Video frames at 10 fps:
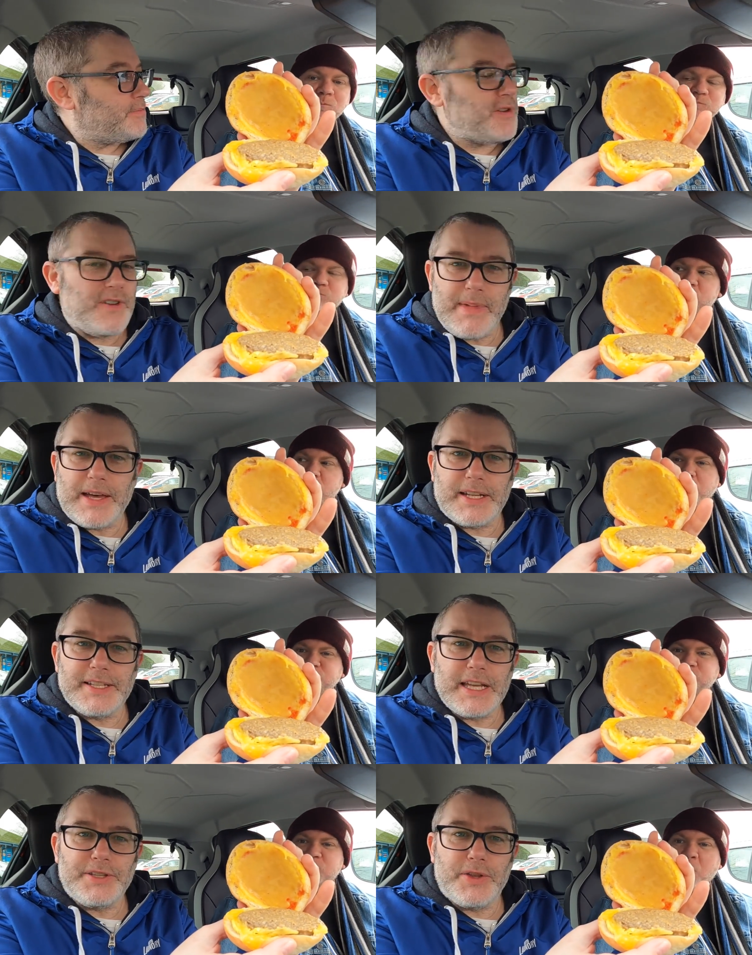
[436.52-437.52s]
Speaker 1: Moving
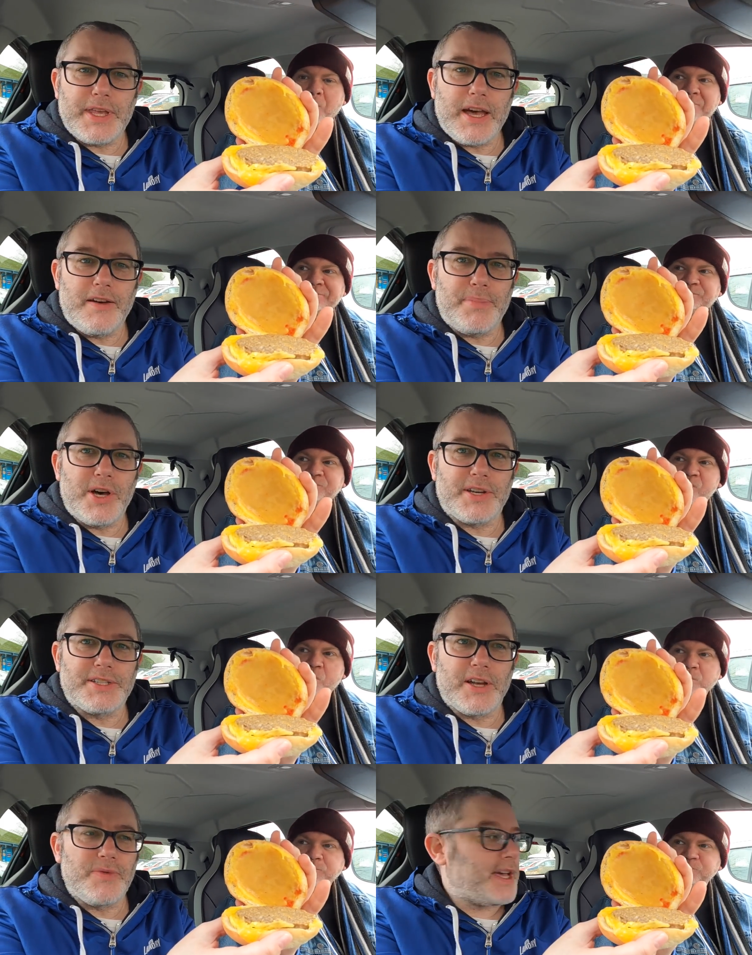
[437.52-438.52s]
Mountains, they do the uh, burgers,
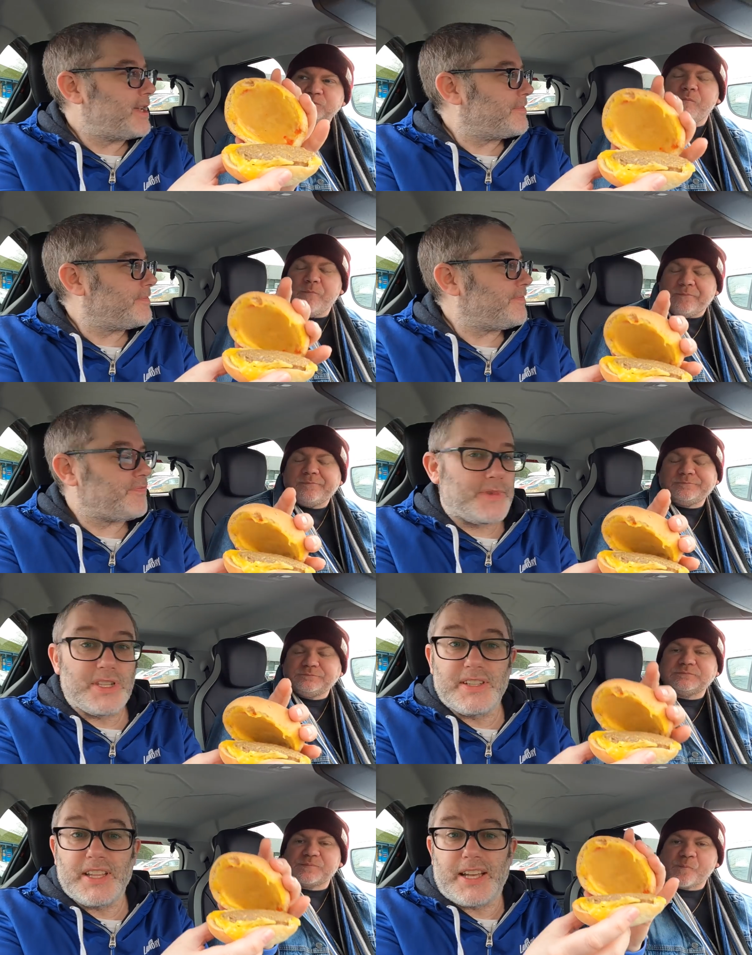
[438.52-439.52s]
don't they? Hmm.
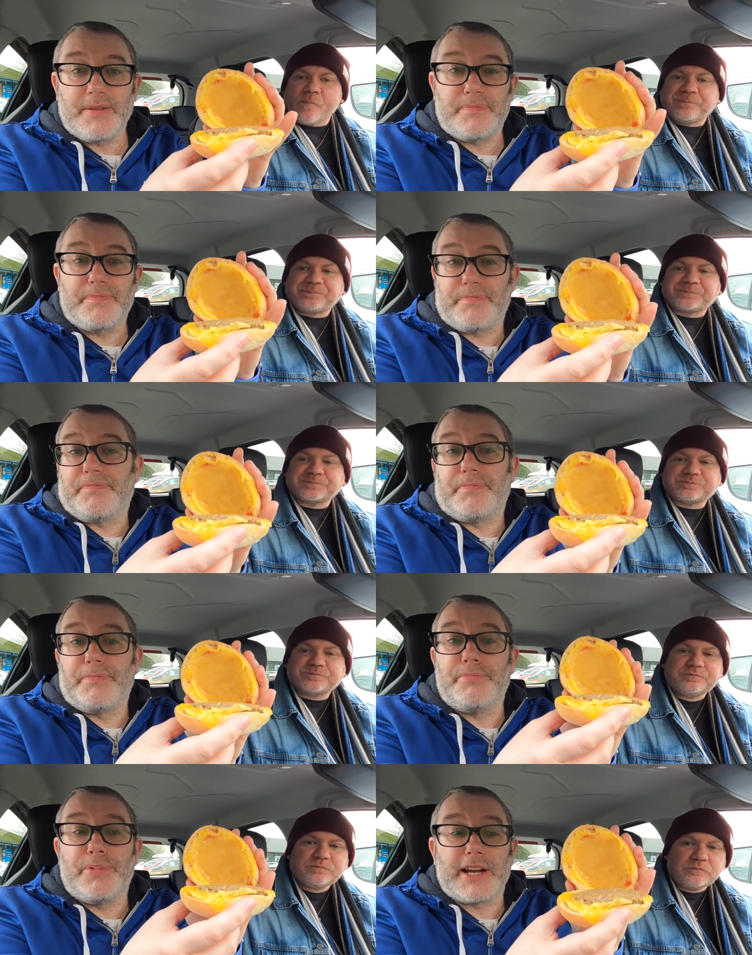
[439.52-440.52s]
So it's like a
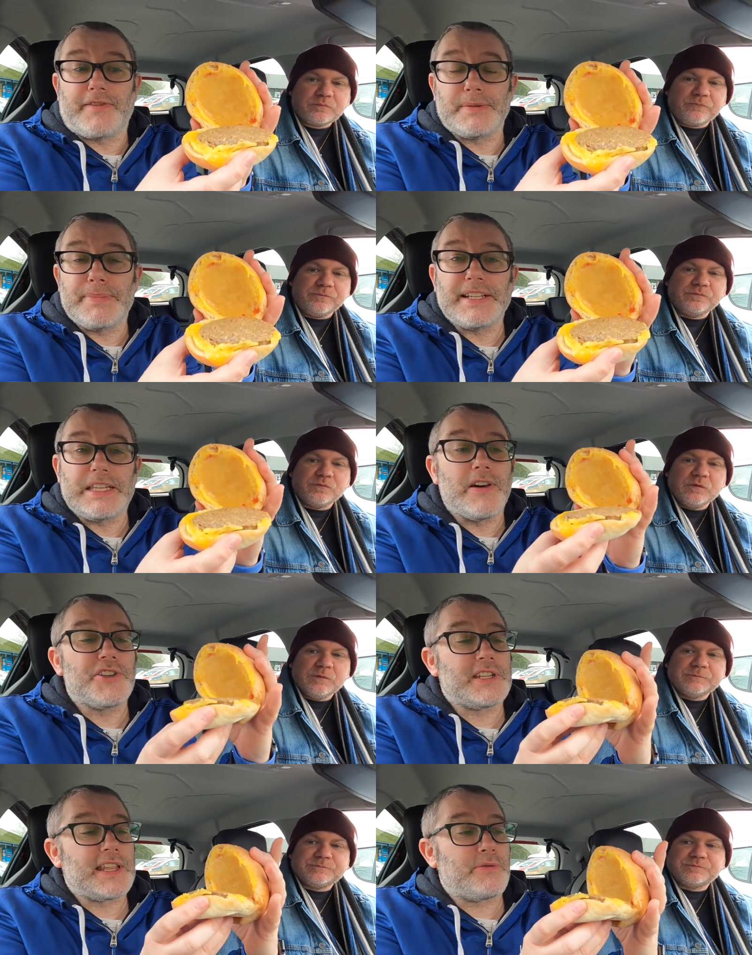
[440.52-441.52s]
breakfast patty
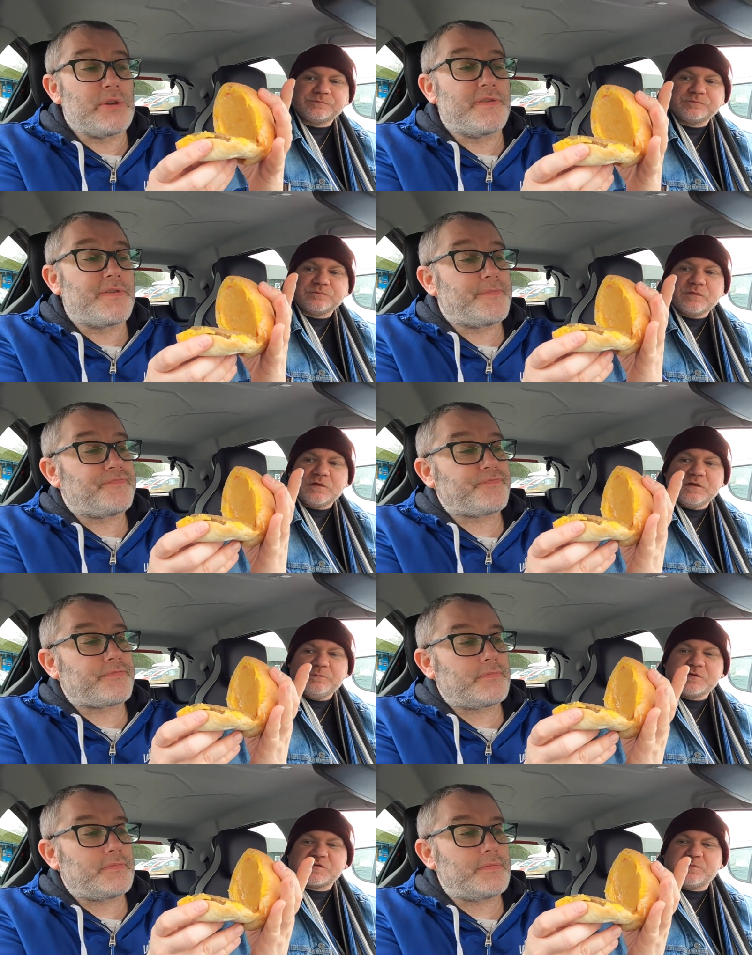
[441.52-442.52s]
version of that with
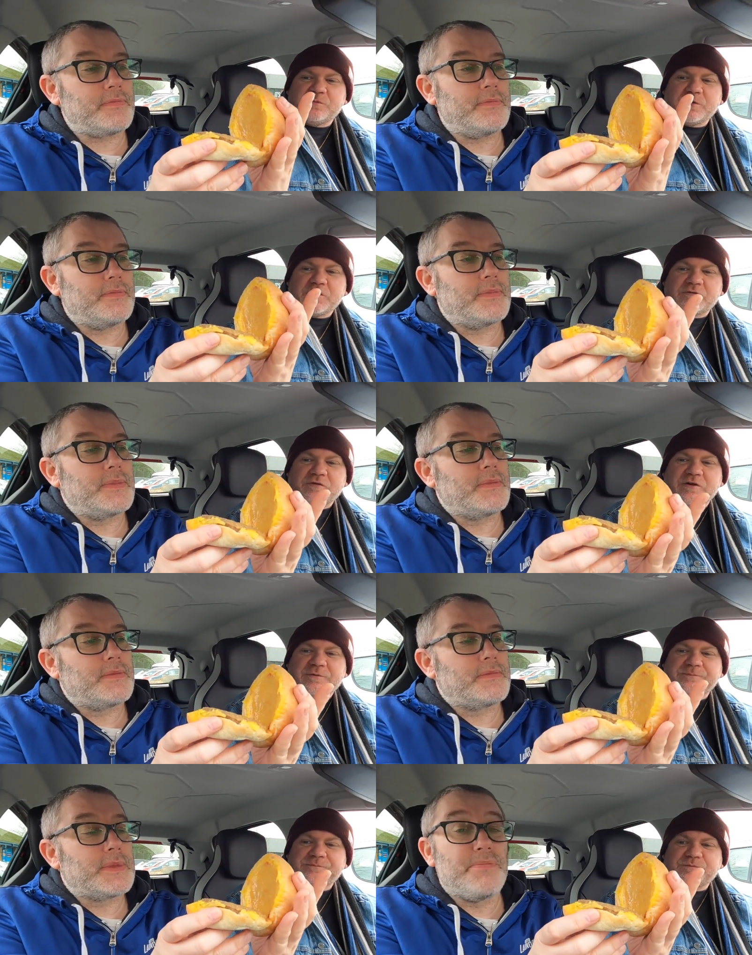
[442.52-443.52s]
Impossible Burger, isn't it?
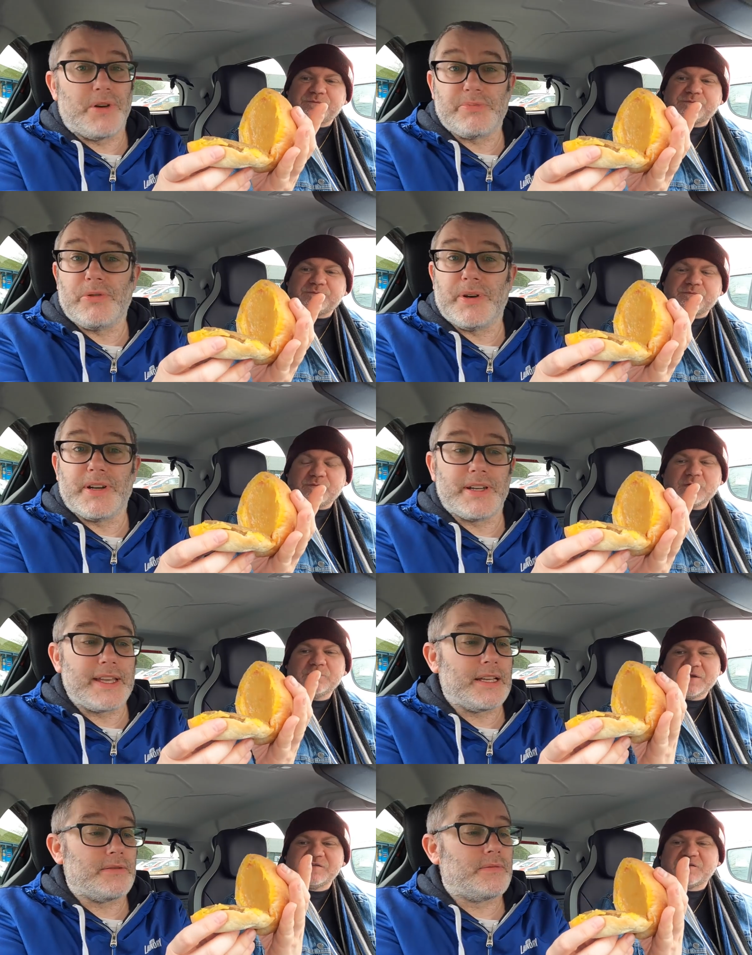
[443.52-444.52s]
Possible Burger,
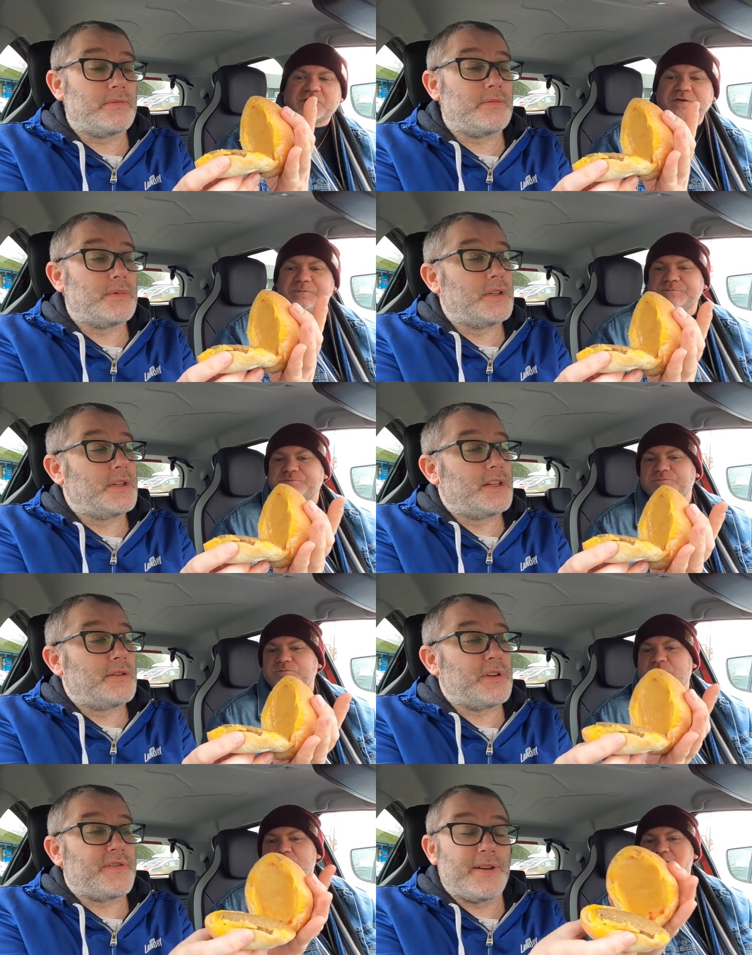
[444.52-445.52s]
yeah. Basically,
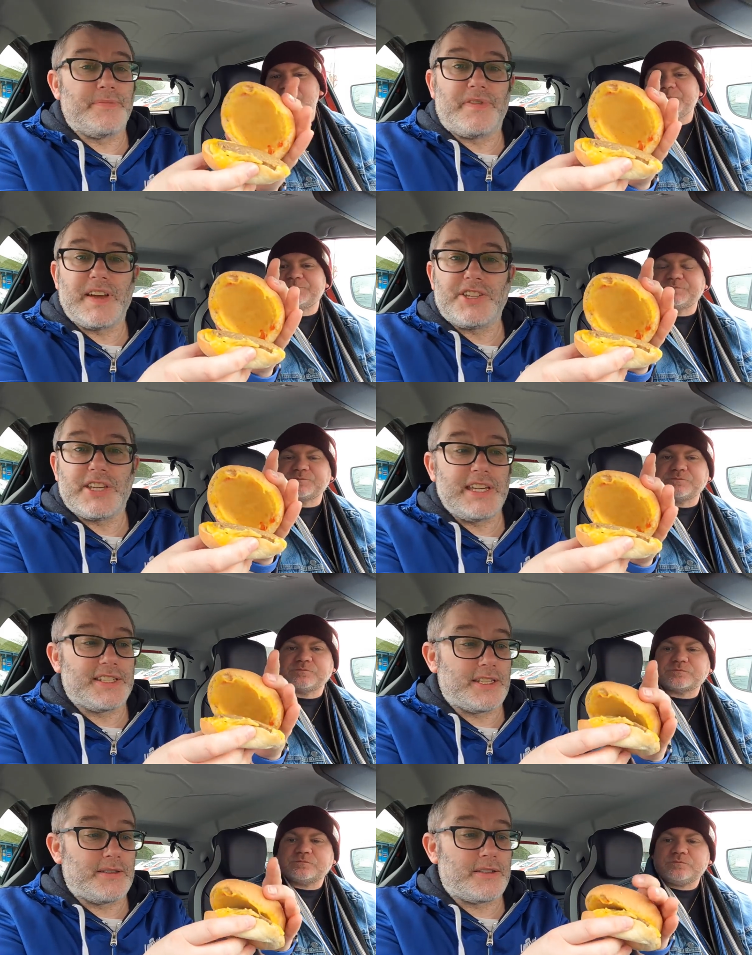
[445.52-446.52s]
with um, nice. um, fake
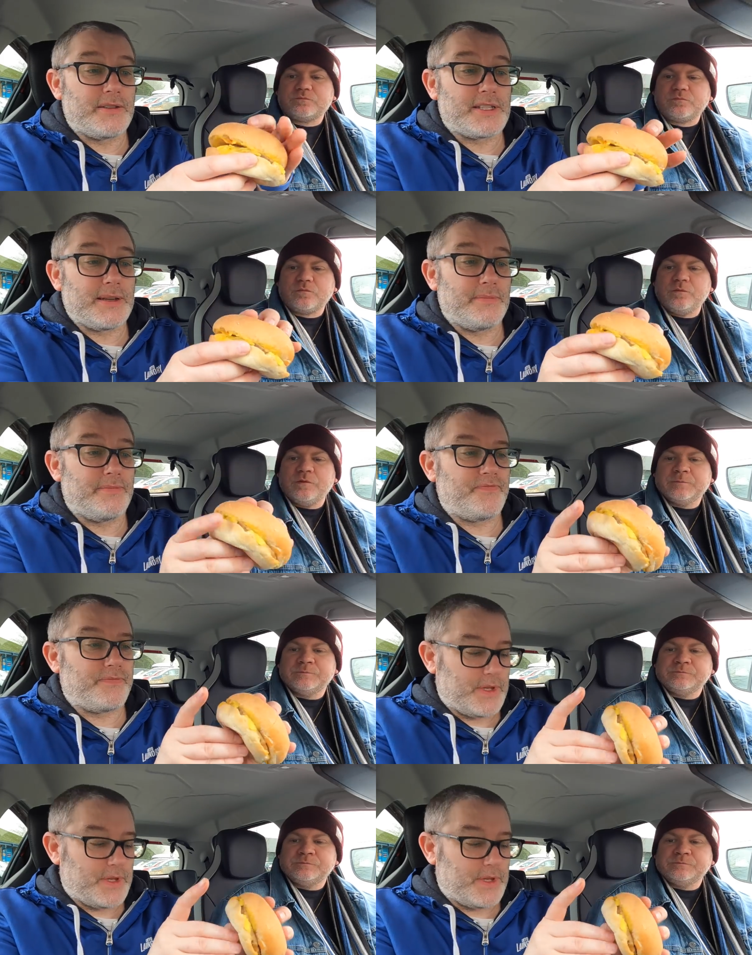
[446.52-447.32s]
cheese and some